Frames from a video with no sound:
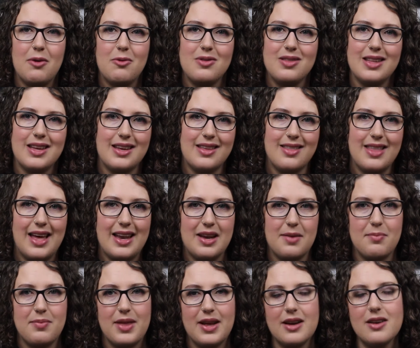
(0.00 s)
I will link that
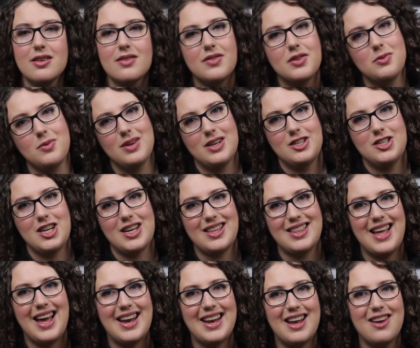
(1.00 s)
up there if you wanna check
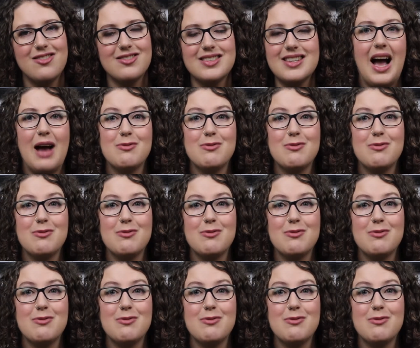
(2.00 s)
that out.